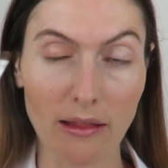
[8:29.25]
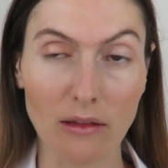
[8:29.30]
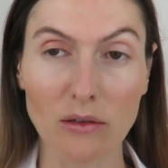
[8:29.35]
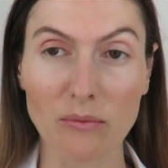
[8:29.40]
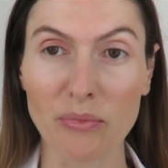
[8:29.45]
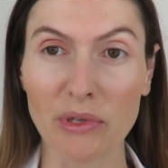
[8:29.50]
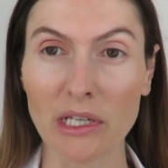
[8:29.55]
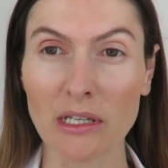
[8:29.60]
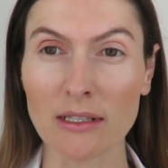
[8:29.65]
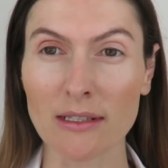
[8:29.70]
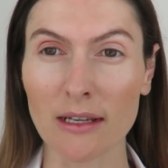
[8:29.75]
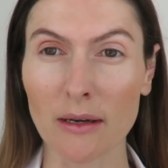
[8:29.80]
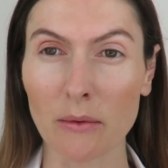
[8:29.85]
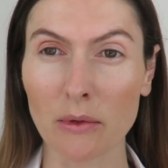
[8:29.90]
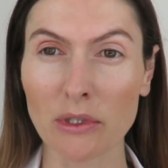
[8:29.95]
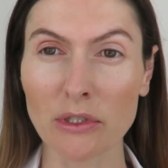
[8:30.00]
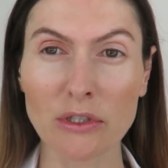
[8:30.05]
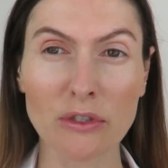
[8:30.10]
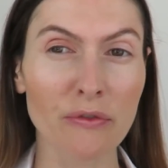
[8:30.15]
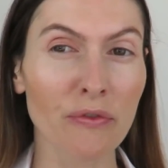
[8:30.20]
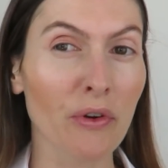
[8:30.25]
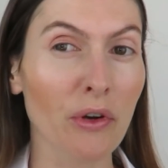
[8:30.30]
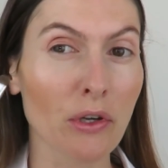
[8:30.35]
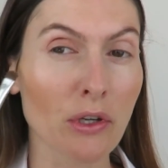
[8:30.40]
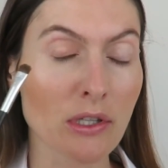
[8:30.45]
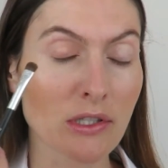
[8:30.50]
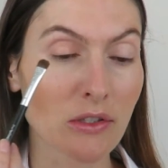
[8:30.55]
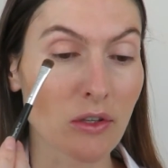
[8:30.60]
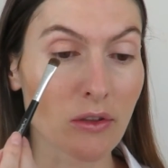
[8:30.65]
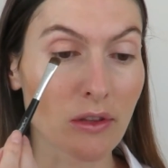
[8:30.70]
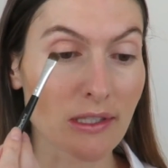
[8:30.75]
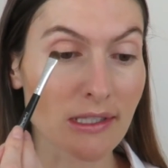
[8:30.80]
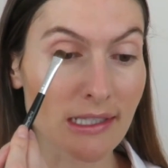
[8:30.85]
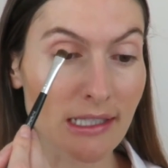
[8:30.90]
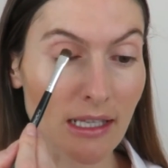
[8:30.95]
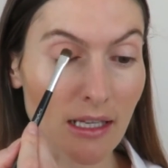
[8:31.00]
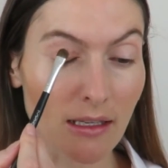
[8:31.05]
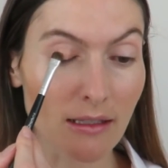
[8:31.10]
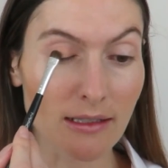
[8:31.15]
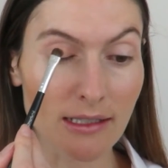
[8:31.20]
look because I wanted to focus on the
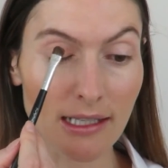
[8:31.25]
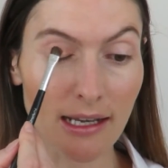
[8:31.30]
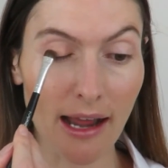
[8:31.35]
skin